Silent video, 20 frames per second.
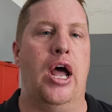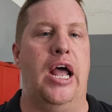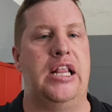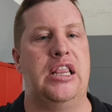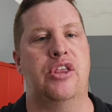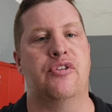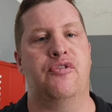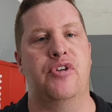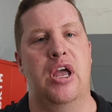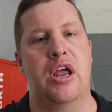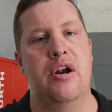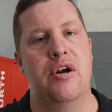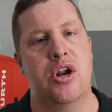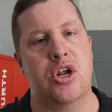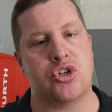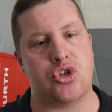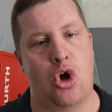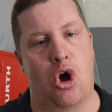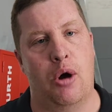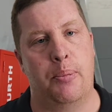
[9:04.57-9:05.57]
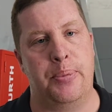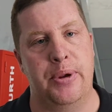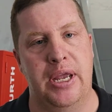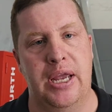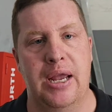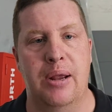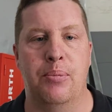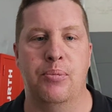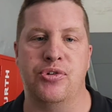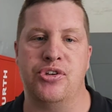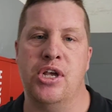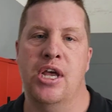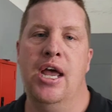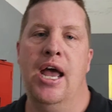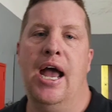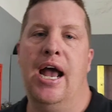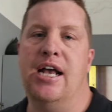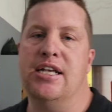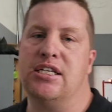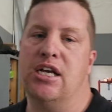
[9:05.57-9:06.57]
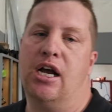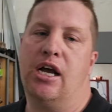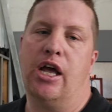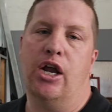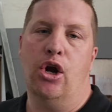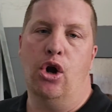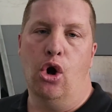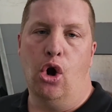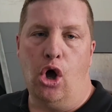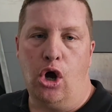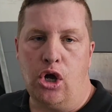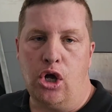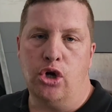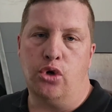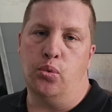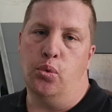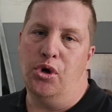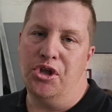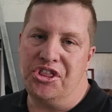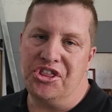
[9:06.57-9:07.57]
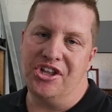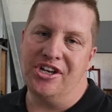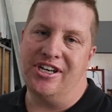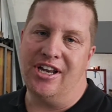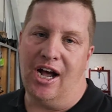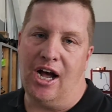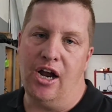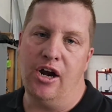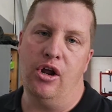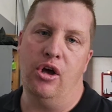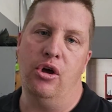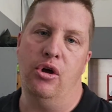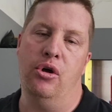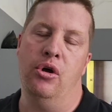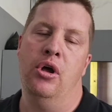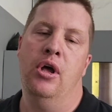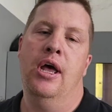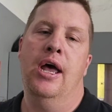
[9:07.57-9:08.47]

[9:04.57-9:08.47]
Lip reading: at the various RPMs, as I can lock it with the dyno